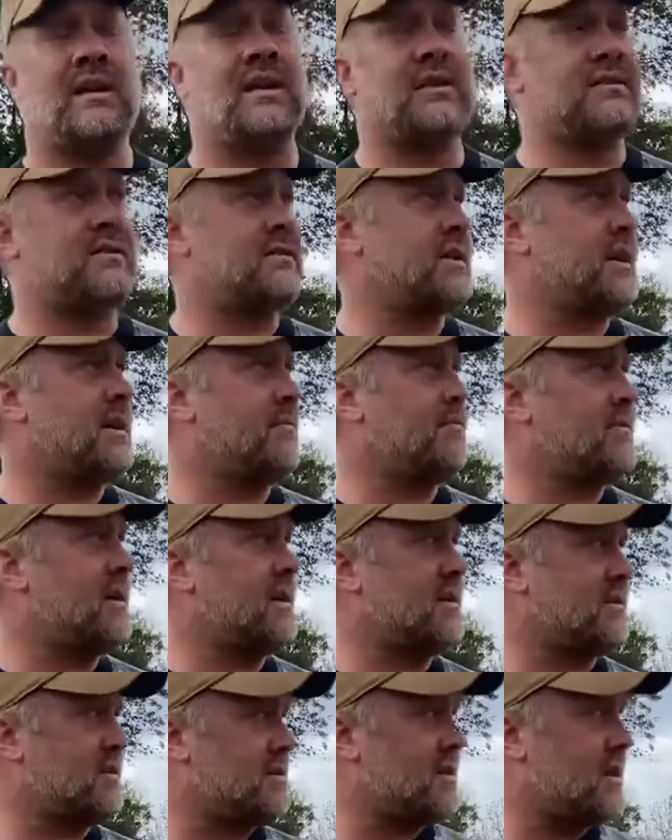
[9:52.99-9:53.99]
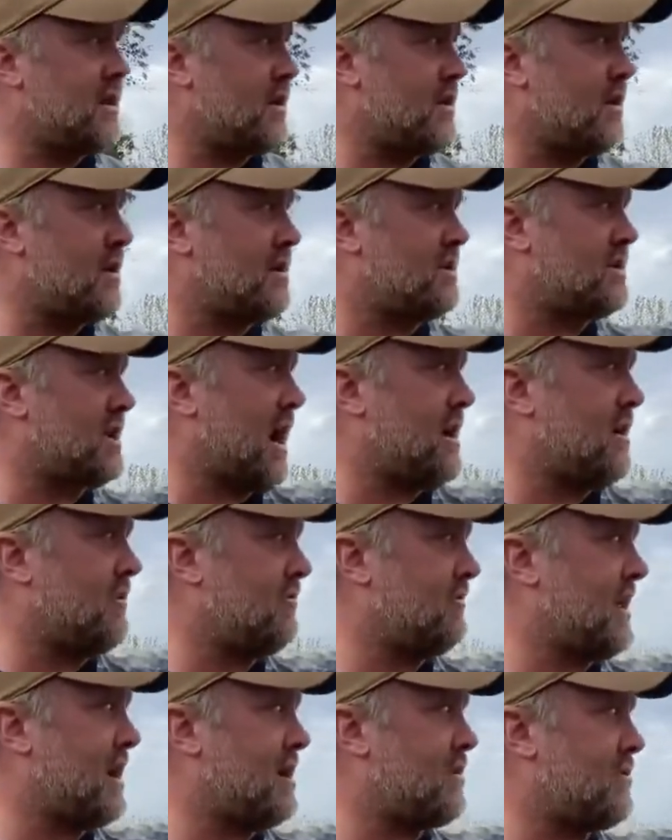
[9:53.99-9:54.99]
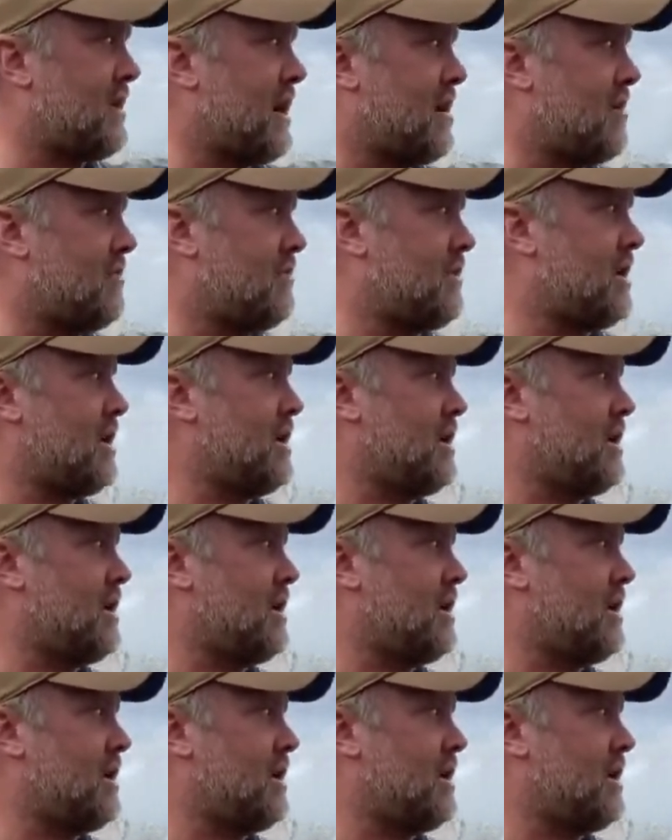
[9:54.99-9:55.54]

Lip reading: It's the same thing. This here is kind of flat ground,